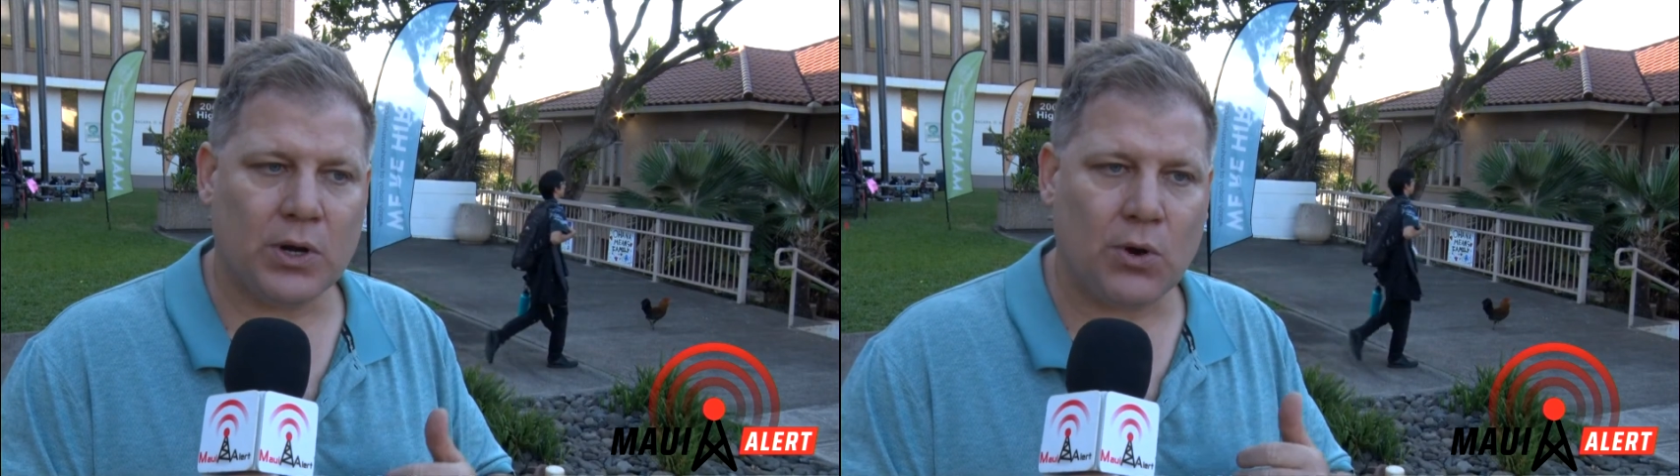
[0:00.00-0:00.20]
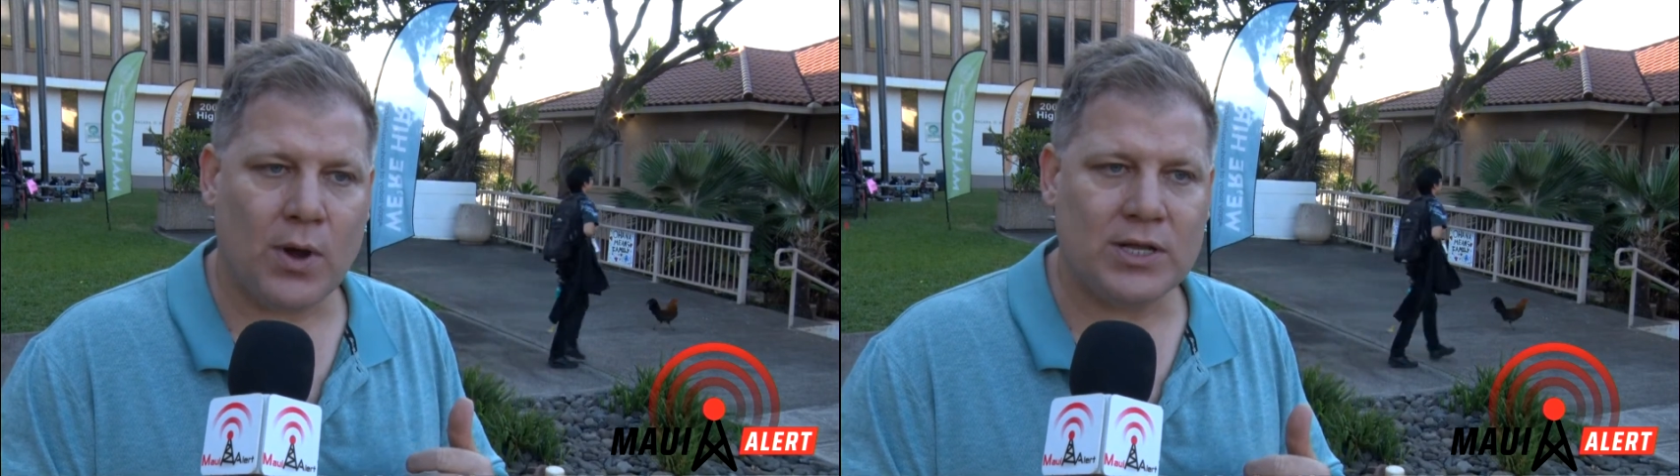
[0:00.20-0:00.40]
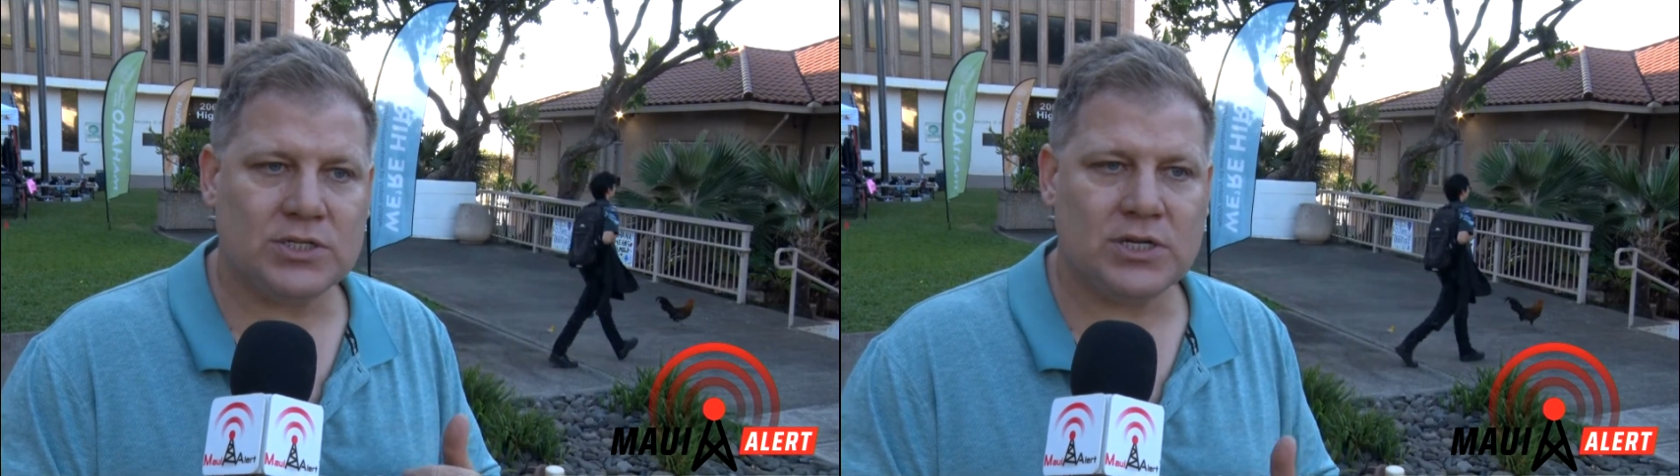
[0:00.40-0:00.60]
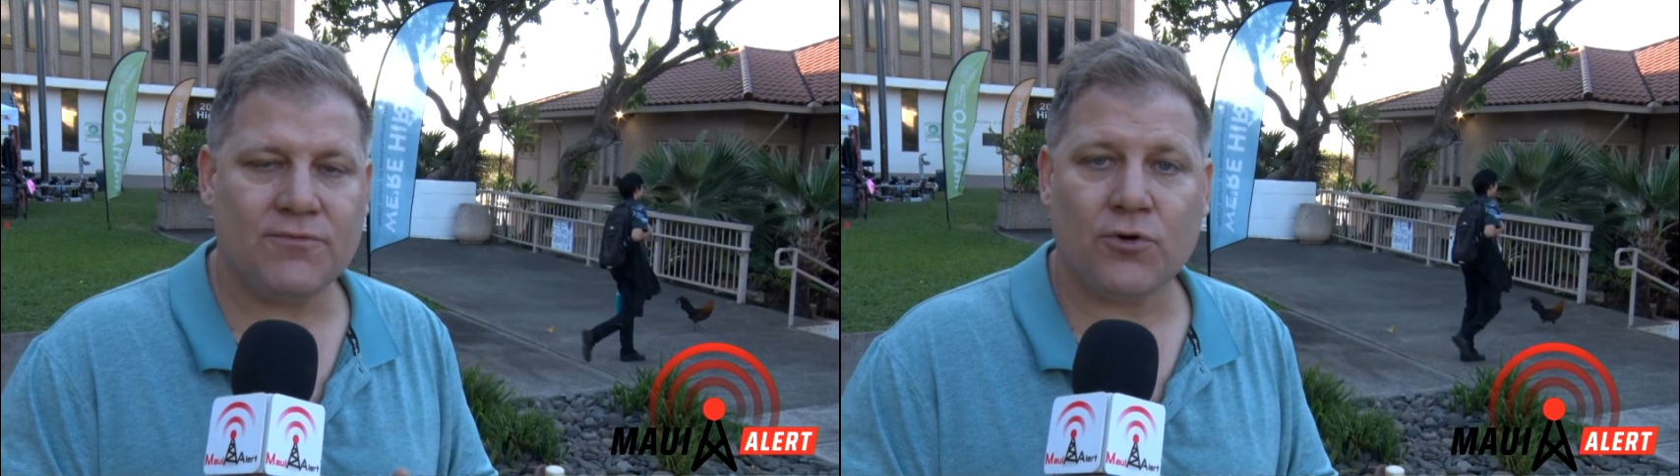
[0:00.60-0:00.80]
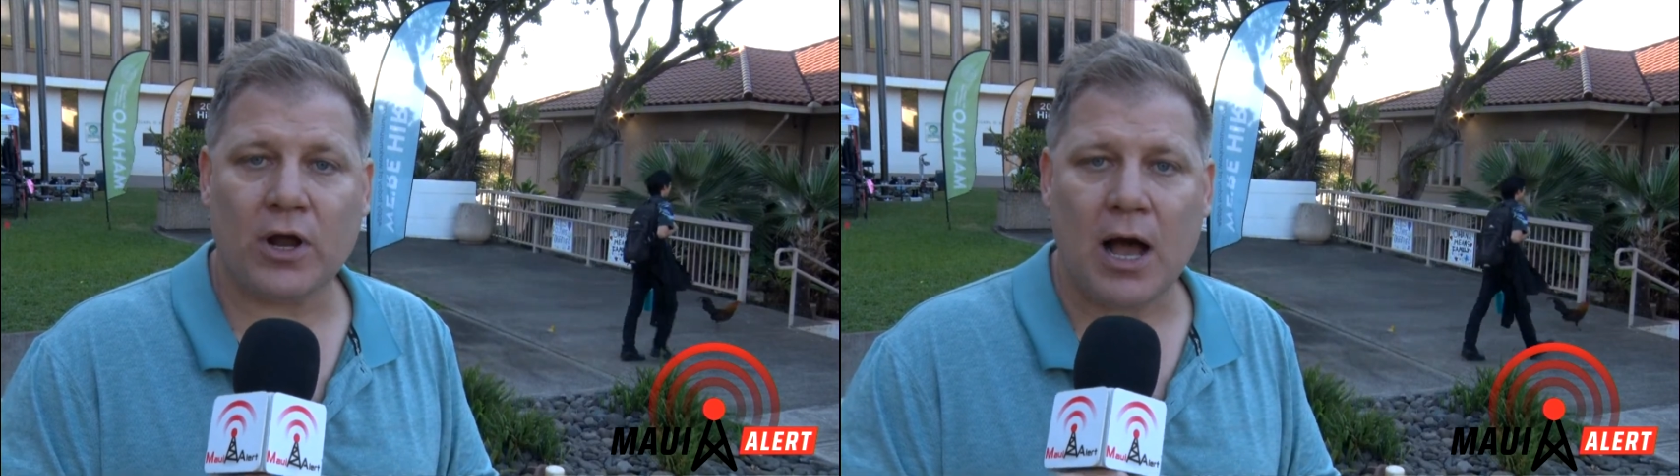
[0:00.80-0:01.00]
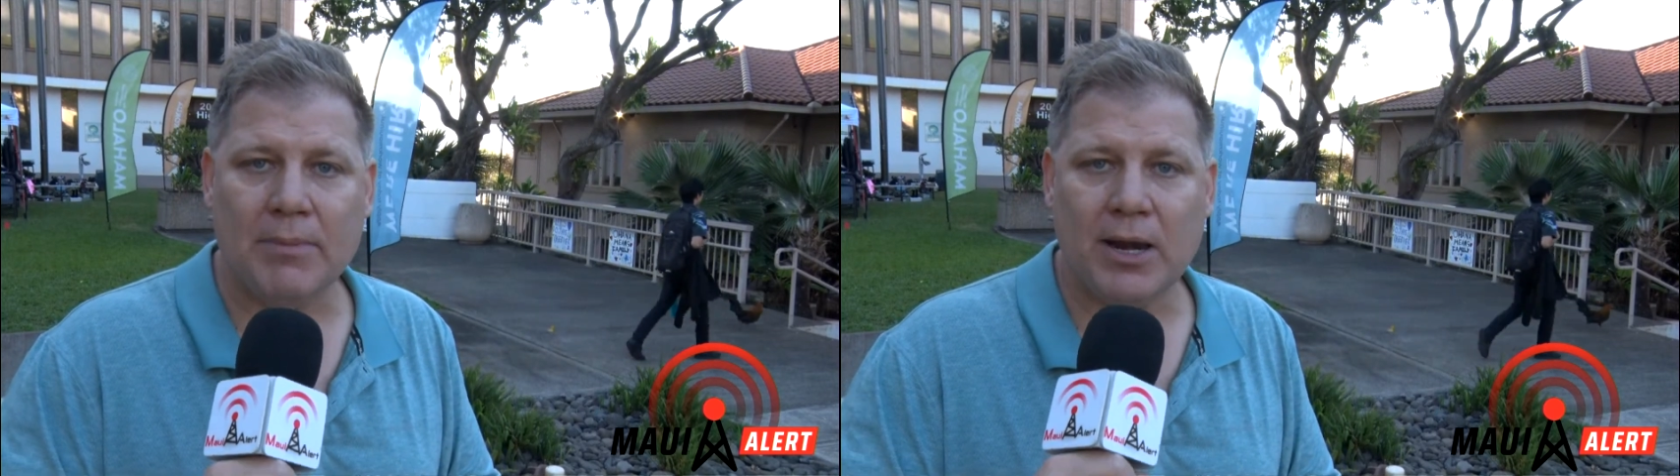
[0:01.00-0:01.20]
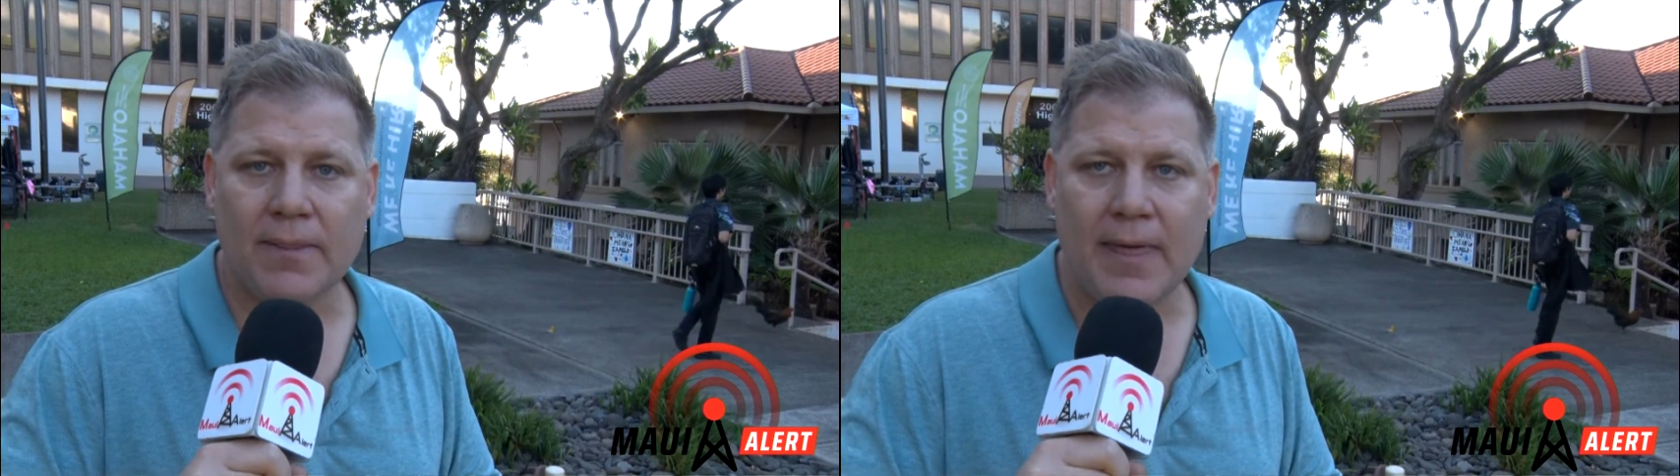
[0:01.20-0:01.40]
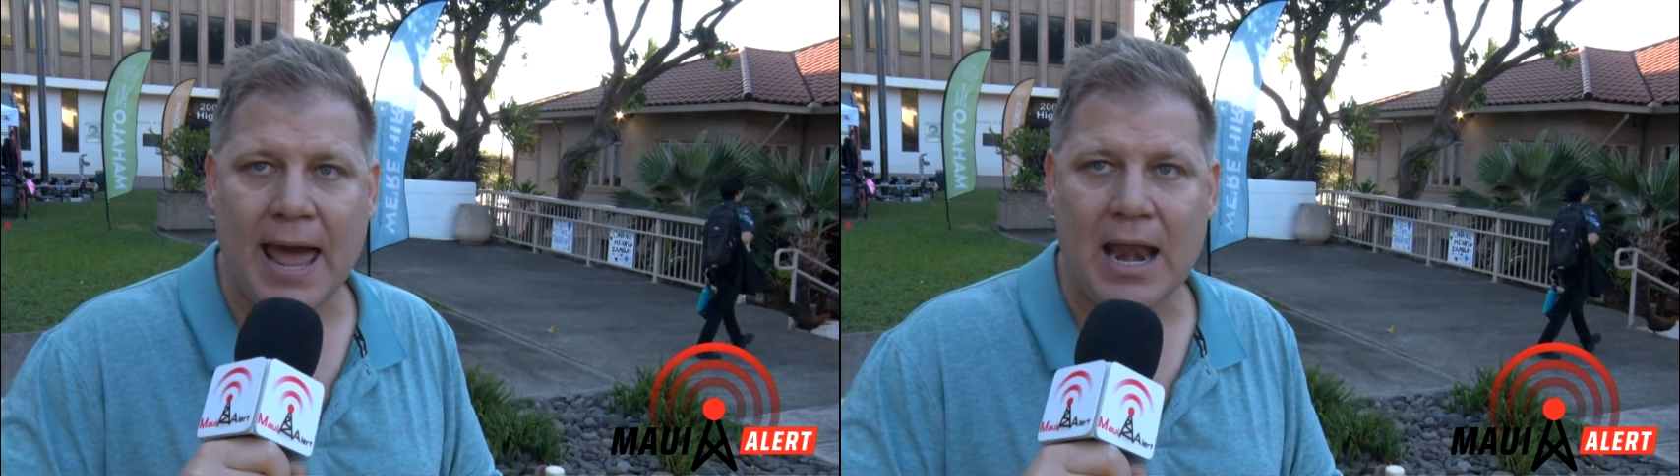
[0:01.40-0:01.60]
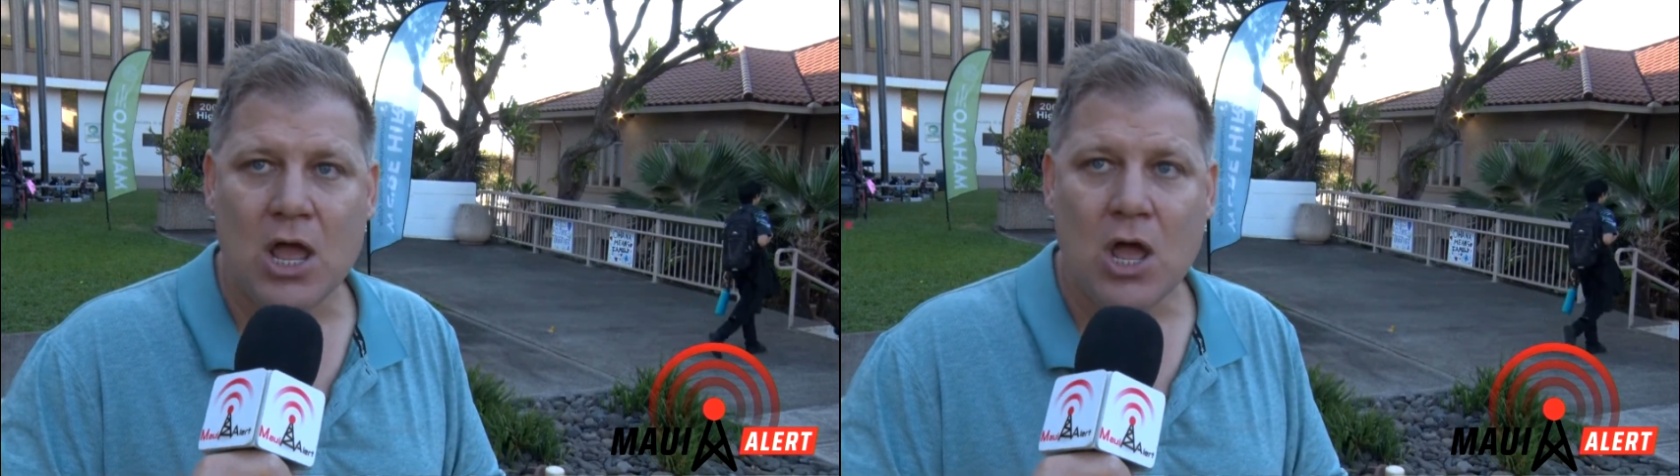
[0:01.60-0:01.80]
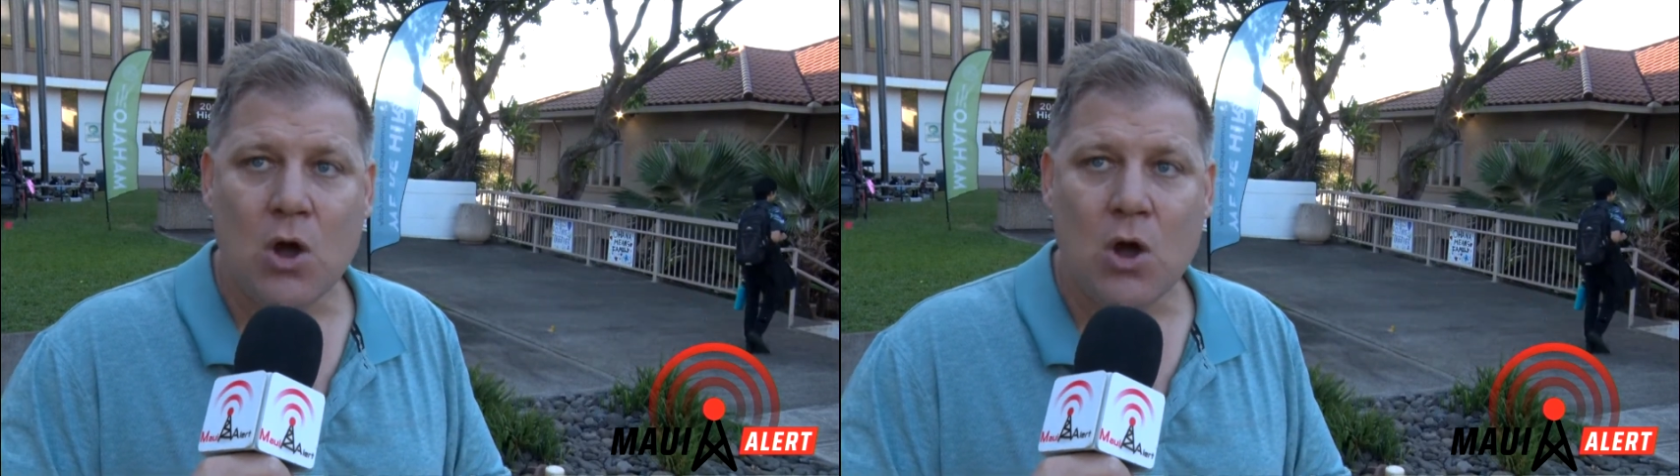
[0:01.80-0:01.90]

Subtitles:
requests for comment on that.